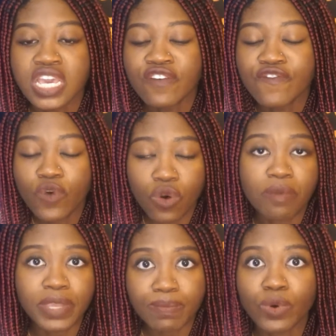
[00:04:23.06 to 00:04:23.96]
for
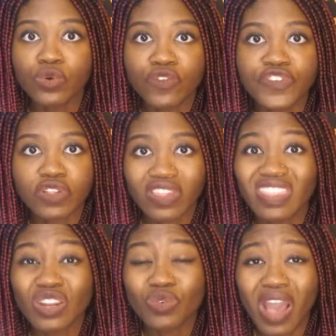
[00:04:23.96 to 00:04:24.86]
people who feel like
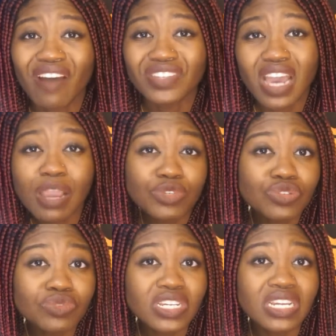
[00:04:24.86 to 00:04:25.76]
they don't have time
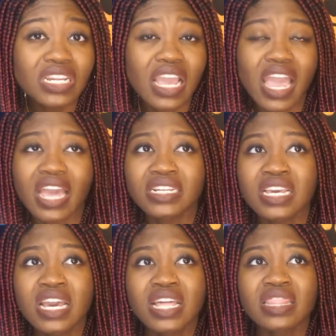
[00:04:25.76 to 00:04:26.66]
to read and
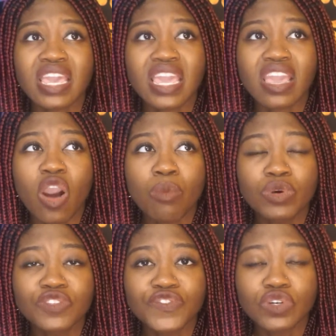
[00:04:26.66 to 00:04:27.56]
they
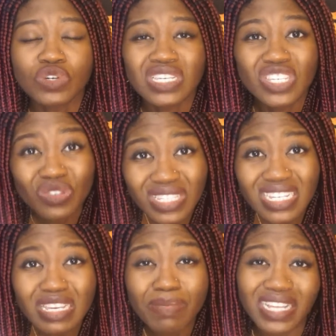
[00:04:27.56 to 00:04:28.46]
almost feel
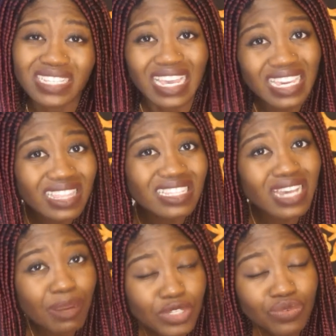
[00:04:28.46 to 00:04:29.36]
guilty by taking the
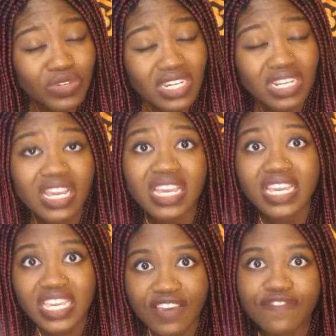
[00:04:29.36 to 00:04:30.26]
time to read.
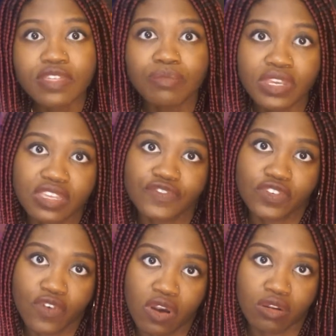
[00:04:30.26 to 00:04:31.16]
Gift them the gift
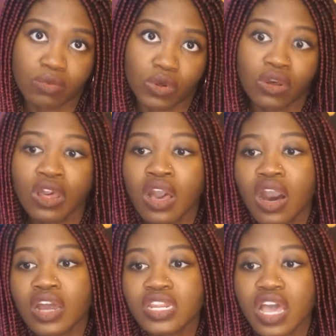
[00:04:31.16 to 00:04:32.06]
of Audible.
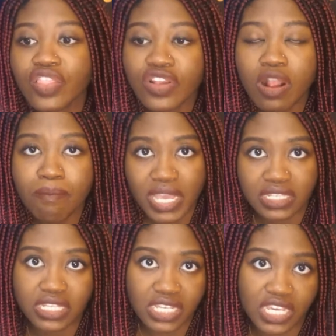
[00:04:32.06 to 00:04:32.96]
Another
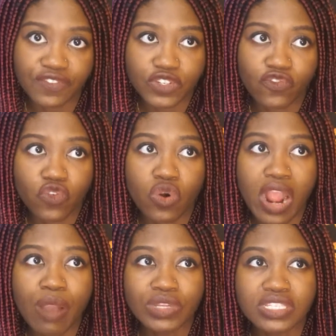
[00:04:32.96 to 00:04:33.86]
amazing gift for,
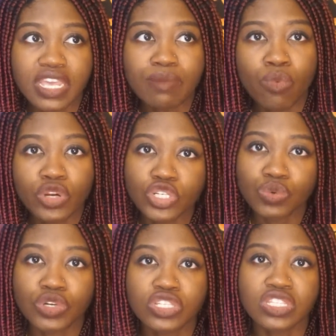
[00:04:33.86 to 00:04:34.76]
I would say, more
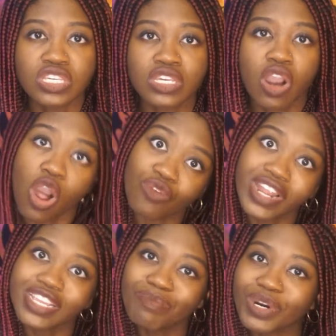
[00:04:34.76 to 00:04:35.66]
towards the
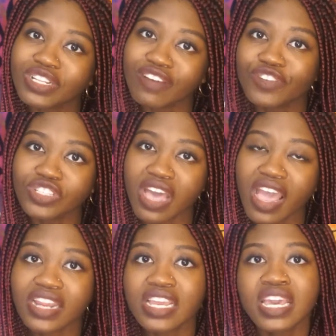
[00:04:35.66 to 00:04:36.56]
already a book lover
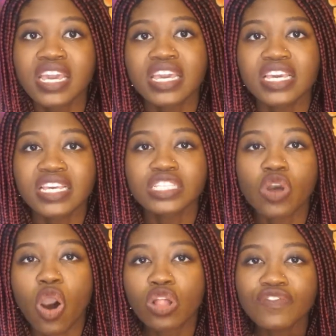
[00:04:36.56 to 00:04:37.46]
side
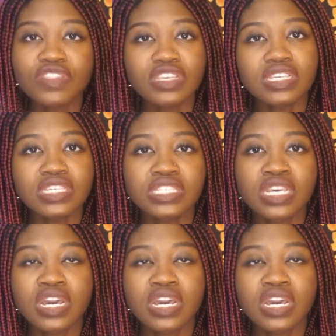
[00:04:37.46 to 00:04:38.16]
is all of these